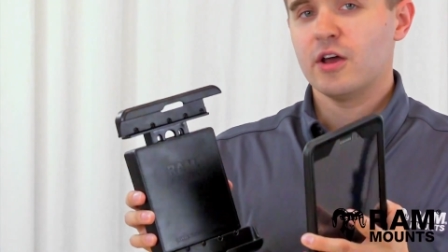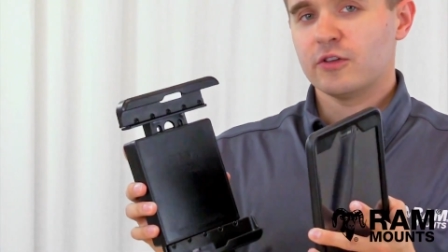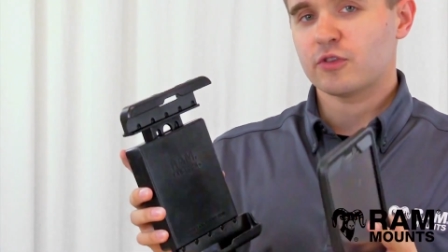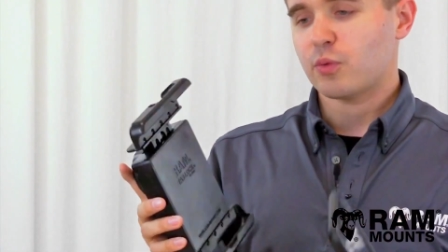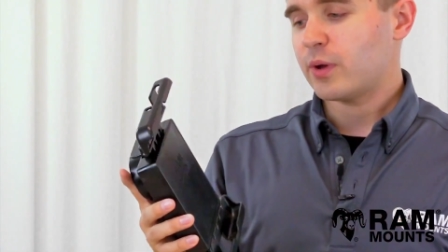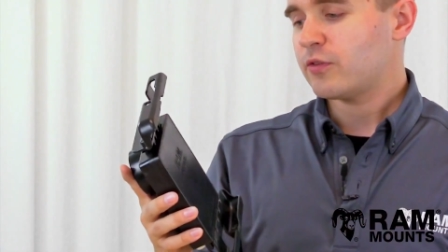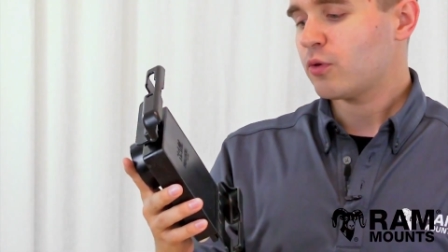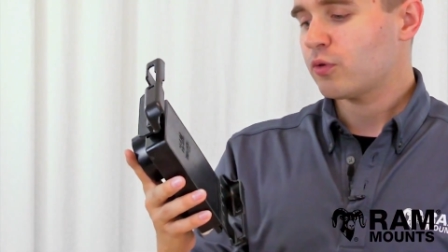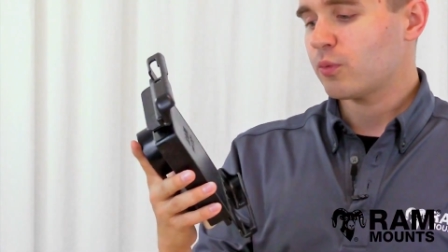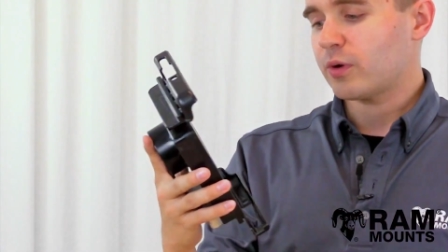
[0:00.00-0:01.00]
So the way this
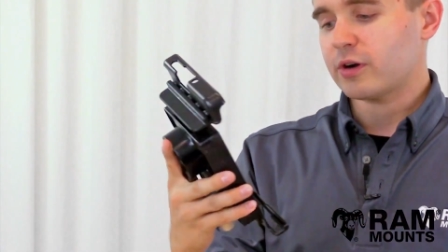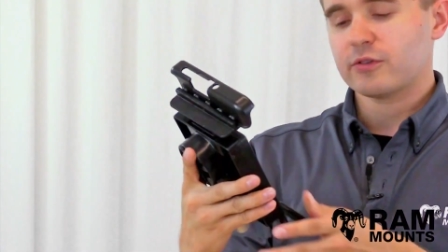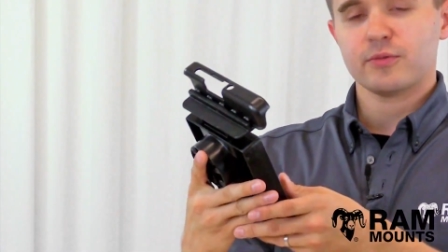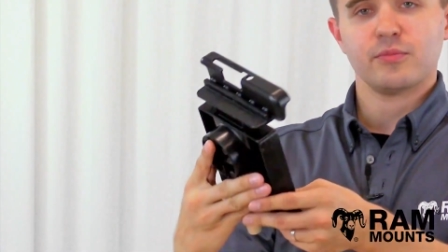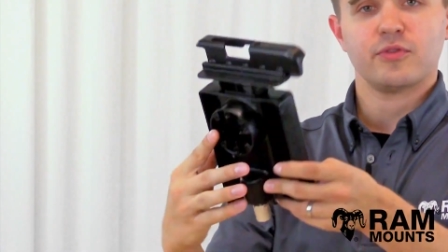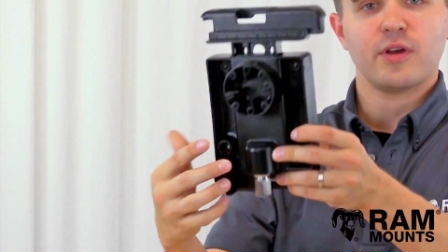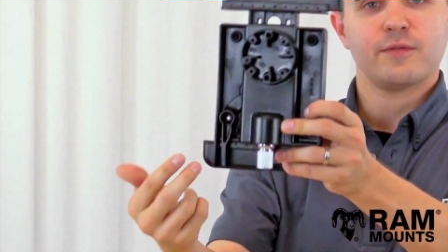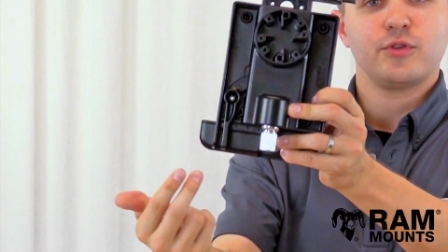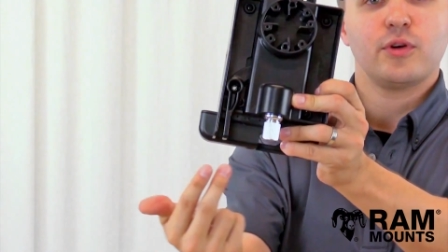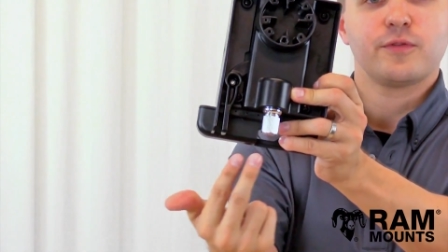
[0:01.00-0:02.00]
holder works is you
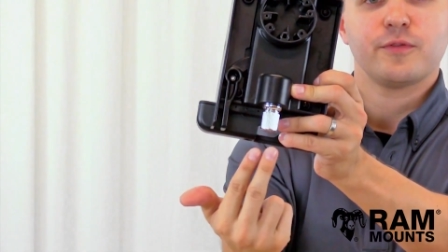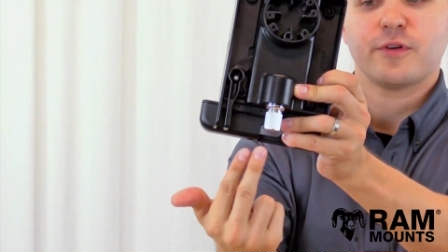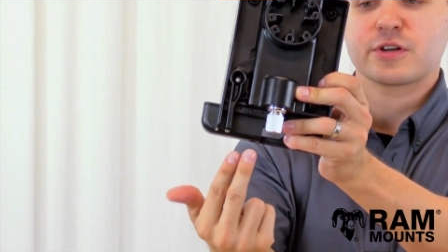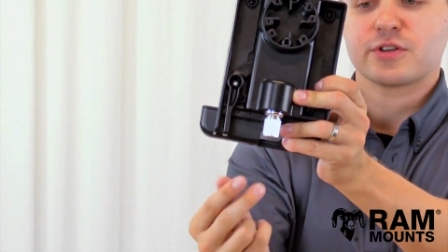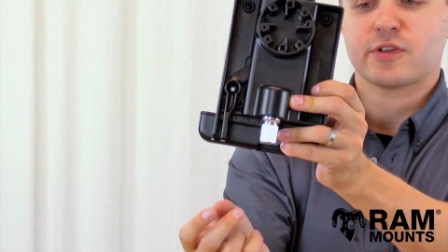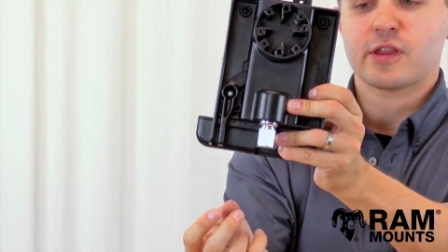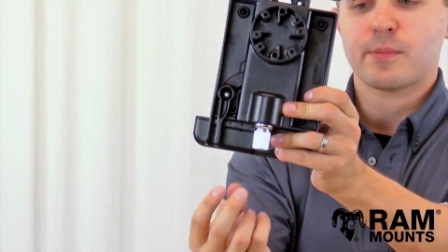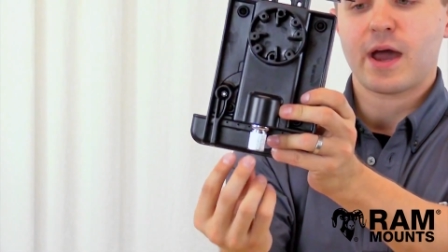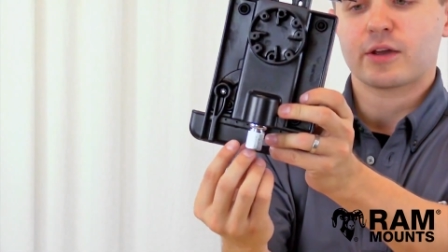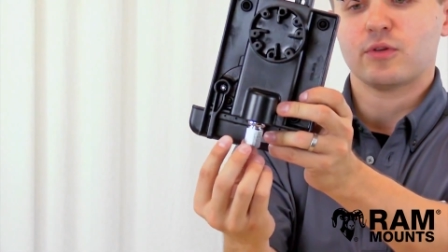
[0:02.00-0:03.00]
have two different functions on the
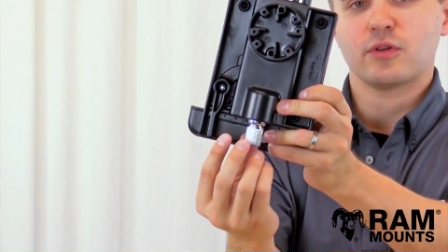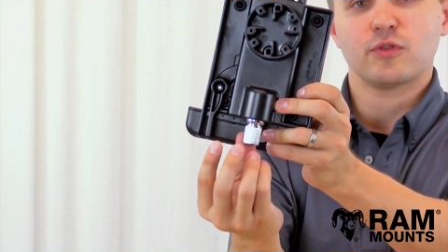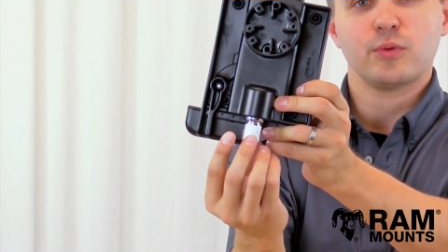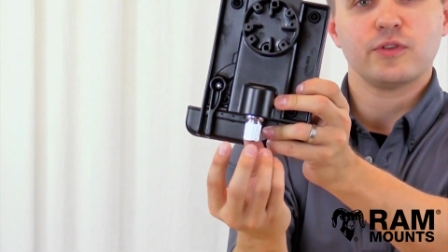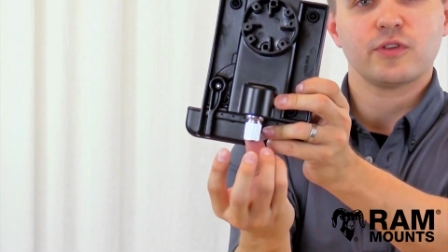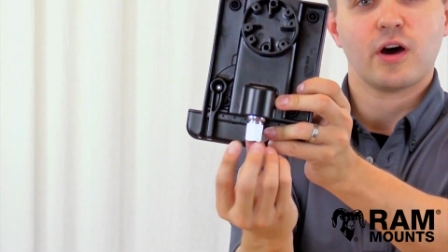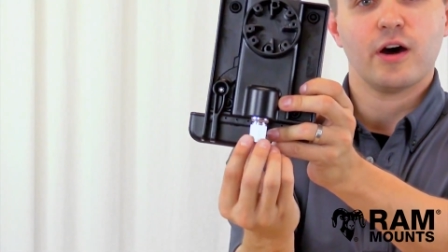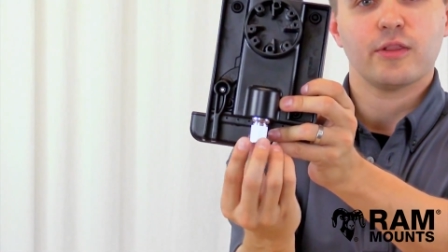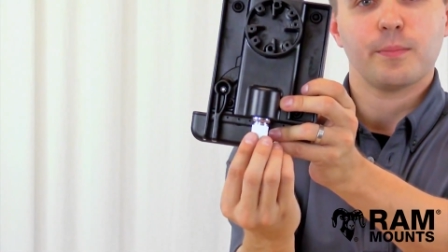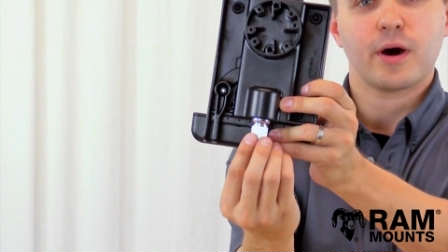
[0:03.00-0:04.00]
back. You can twist
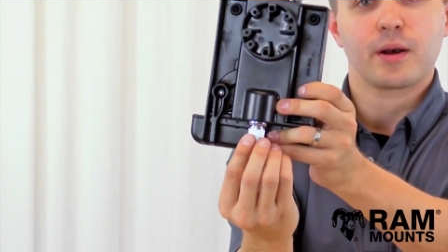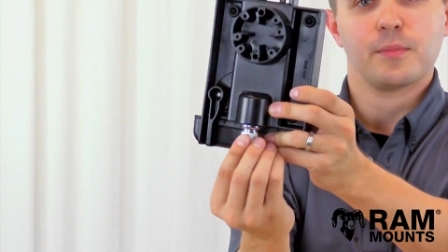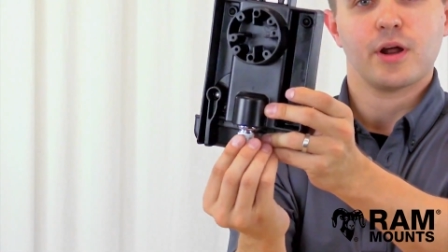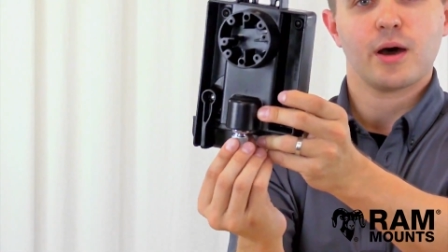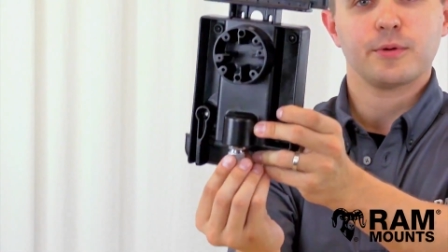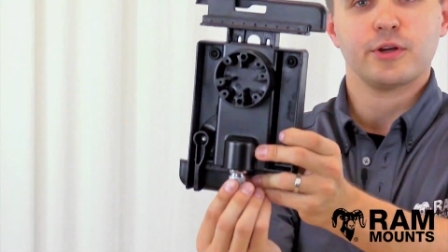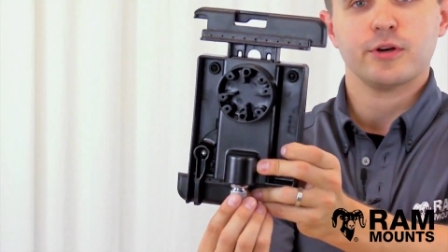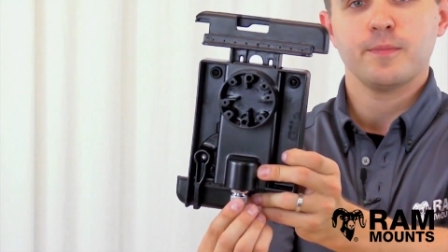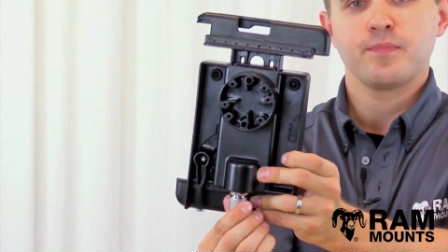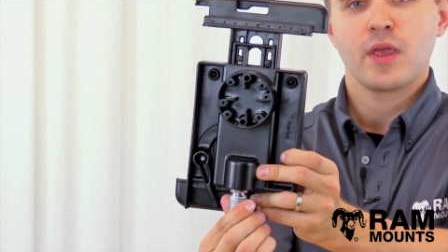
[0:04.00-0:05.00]
on the bottom knob
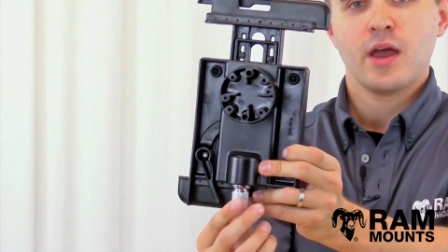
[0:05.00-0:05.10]
here,